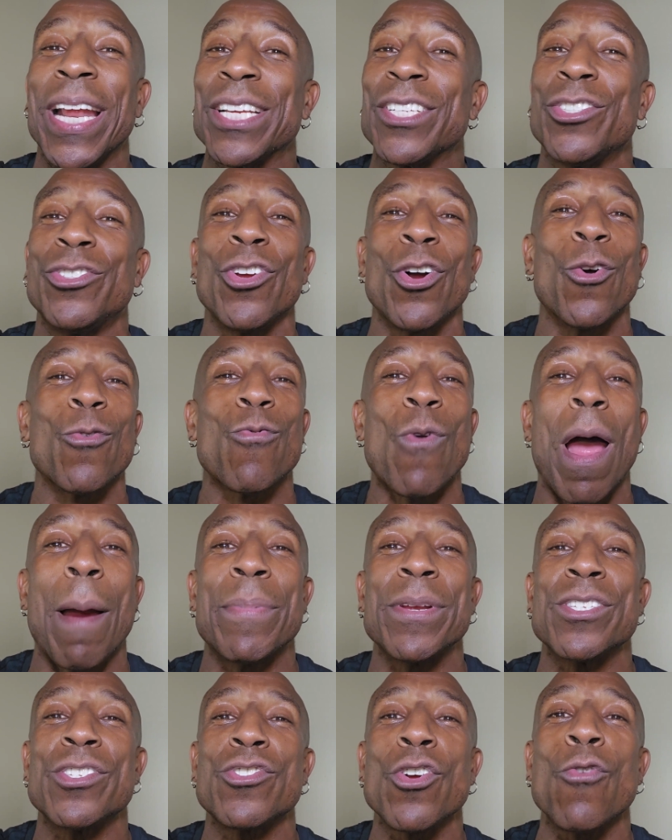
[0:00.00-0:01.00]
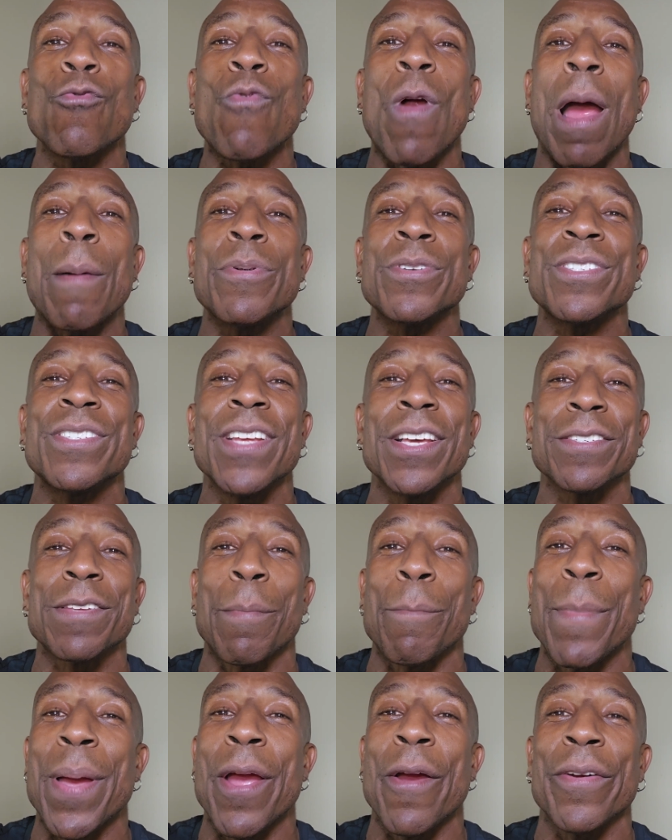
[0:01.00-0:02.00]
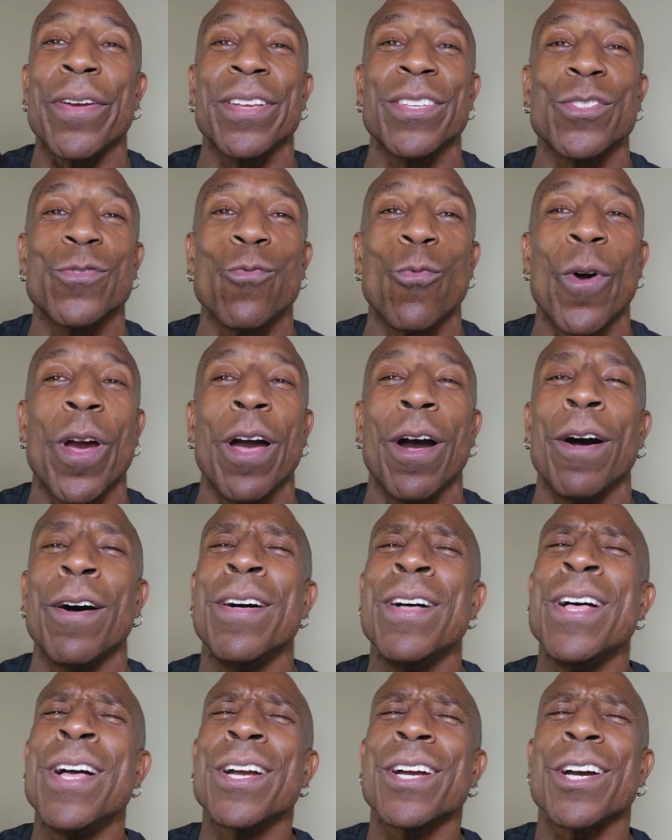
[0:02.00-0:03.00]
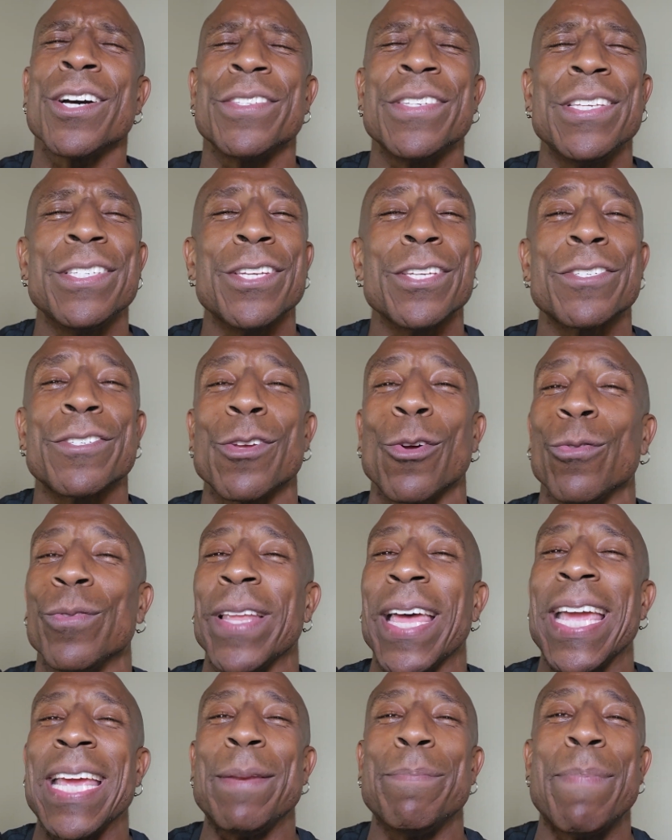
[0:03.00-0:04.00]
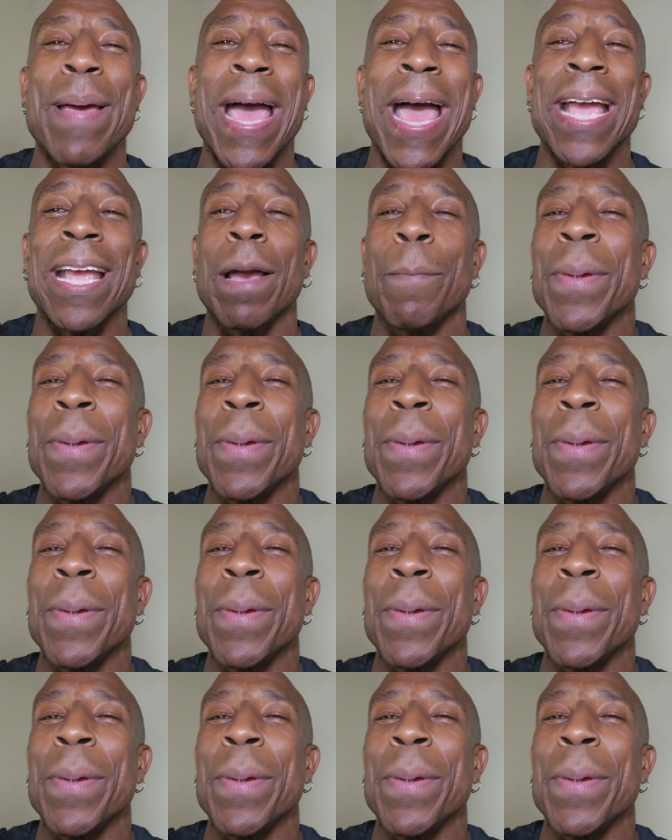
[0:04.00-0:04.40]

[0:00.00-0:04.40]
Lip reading: That's Joe Roberts. Joe Roberts does Americans well because he's just so laid back.